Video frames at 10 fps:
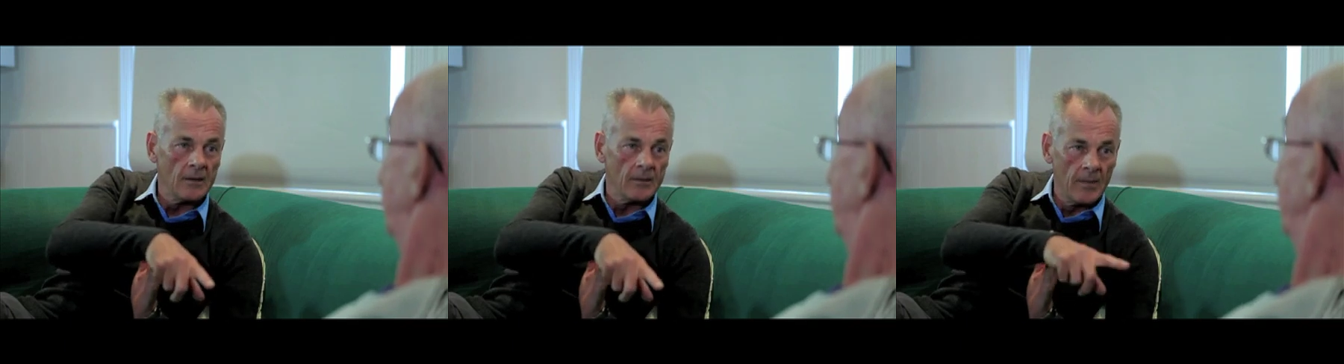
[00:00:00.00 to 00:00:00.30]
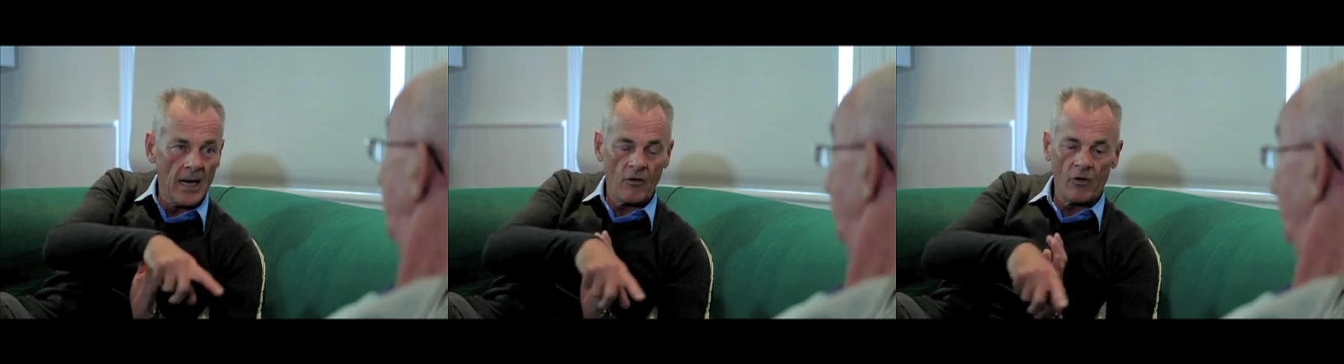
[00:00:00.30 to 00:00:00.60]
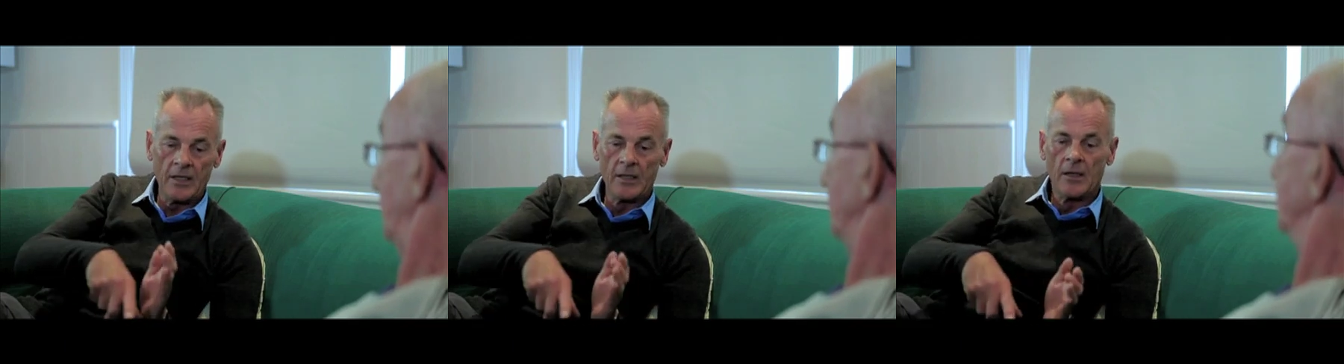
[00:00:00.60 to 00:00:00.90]

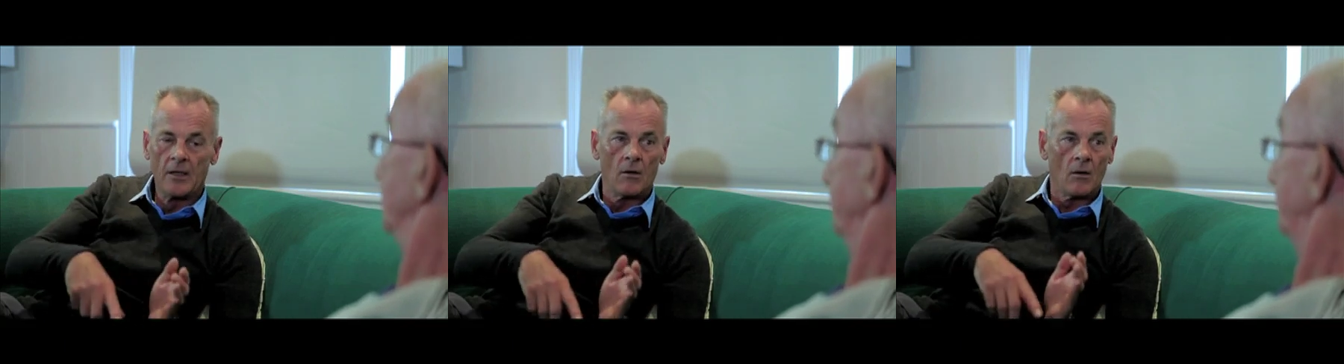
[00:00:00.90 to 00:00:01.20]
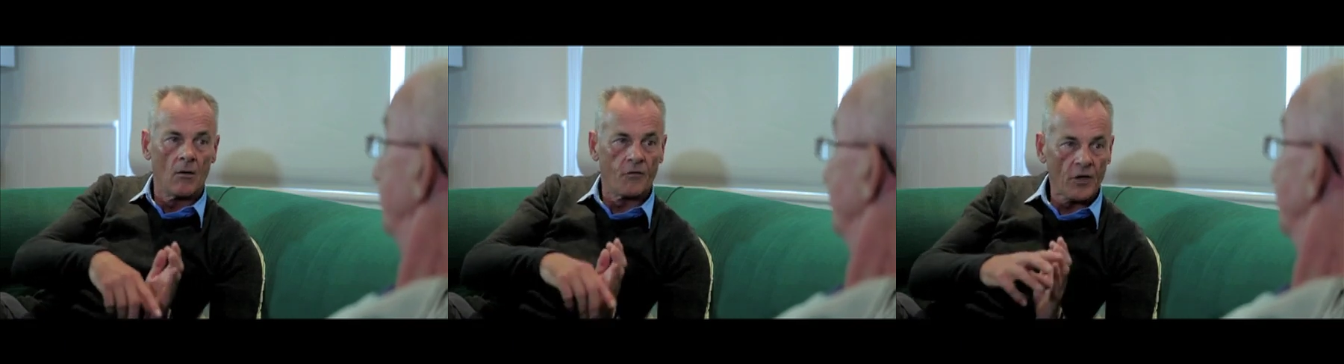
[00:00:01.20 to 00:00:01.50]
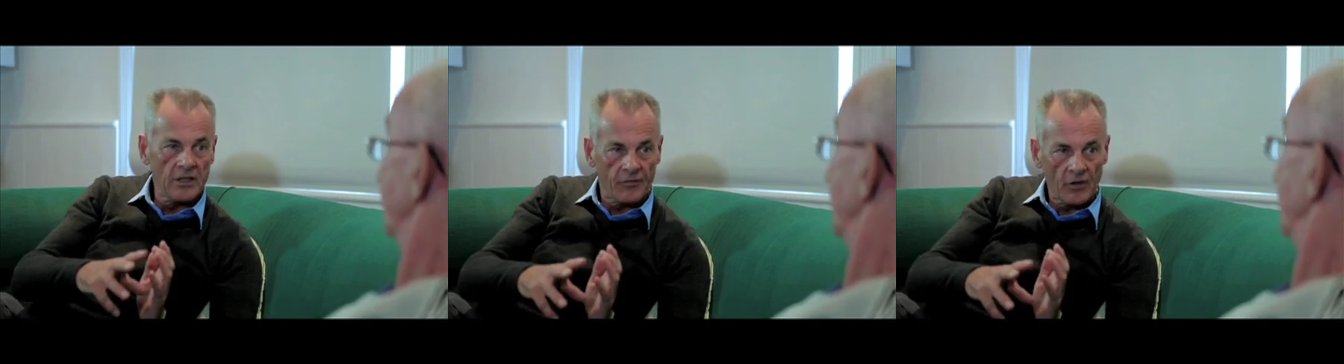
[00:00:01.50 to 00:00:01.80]
Mary on
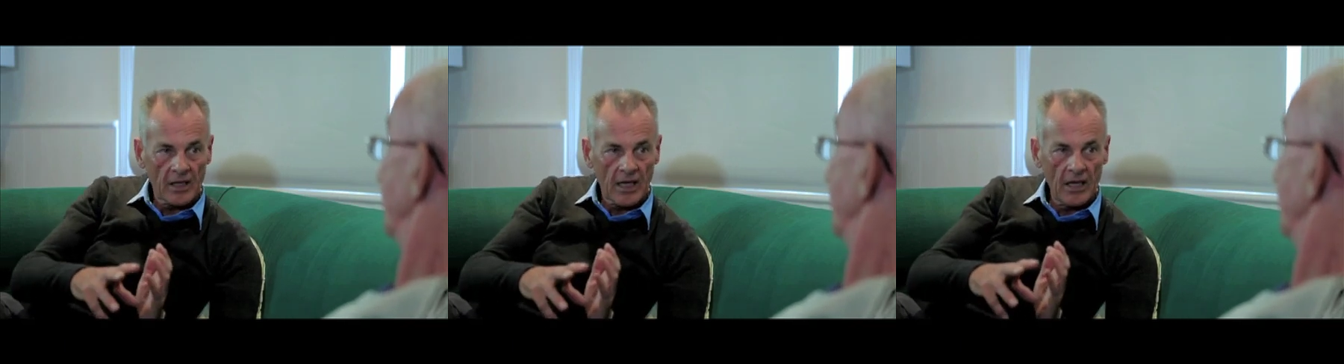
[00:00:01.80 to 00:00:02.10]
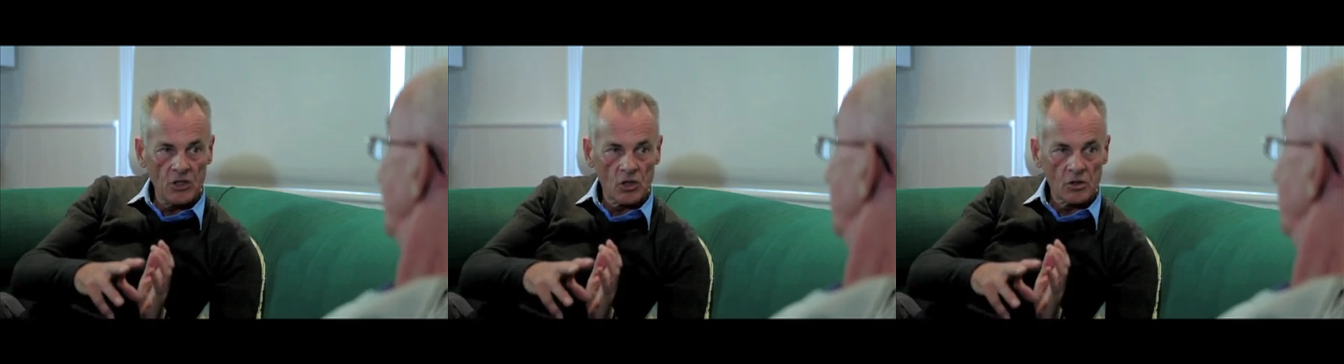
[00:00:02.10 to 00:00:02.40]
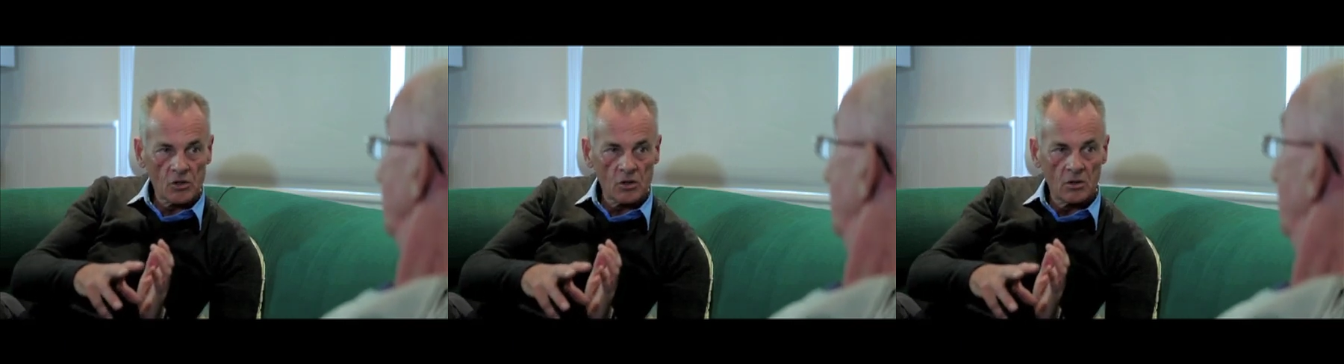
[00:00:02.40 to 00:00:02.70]
3 different
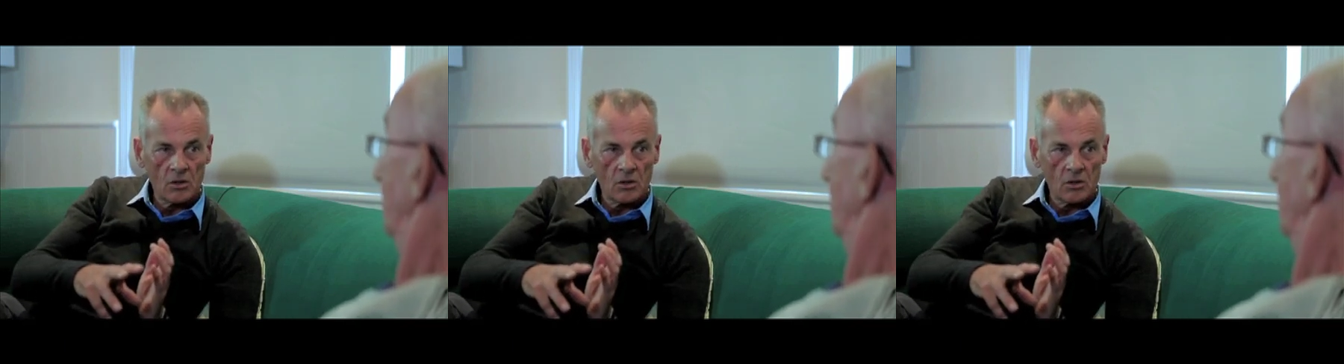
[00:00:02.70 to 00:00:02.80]
occasions.